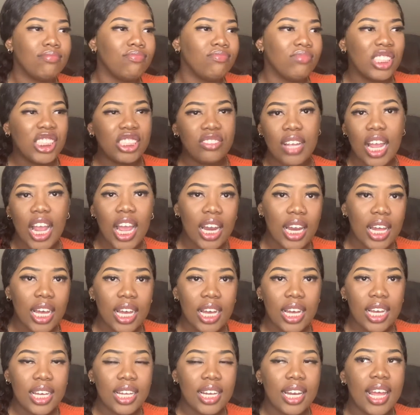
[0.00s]
this
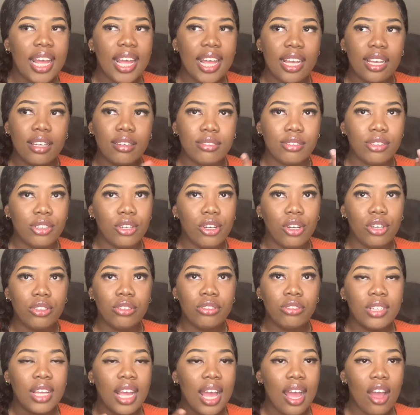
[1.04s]
regular, like, you know,
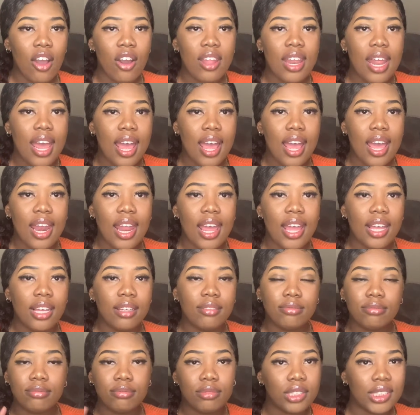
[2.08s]
you got all that,
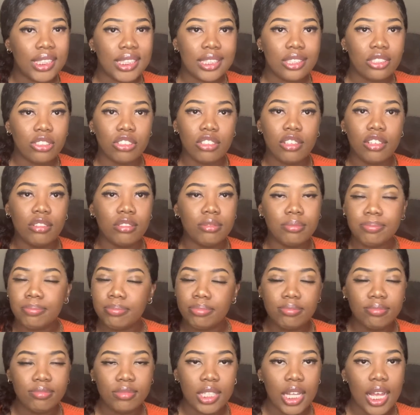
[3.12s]
like, so
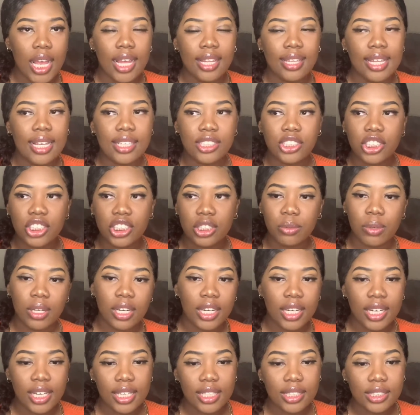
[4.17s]
yeah, that's just what
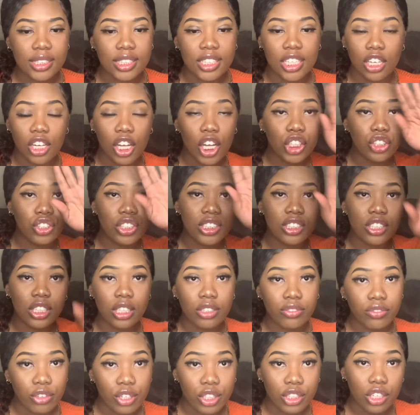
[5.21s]
it is. The laundry's on
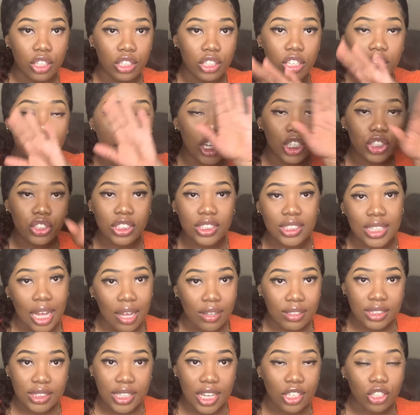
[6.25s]
the first, the laundry's
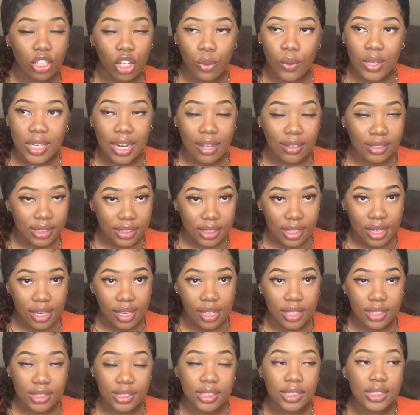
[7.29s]
downstairs, all the way
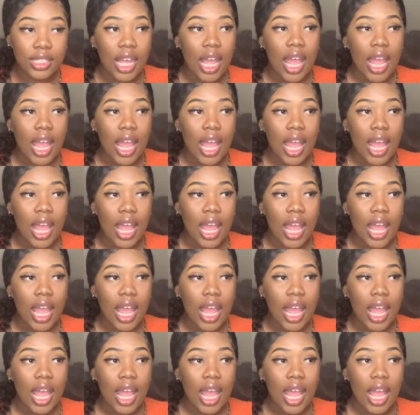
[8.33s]
downstairs.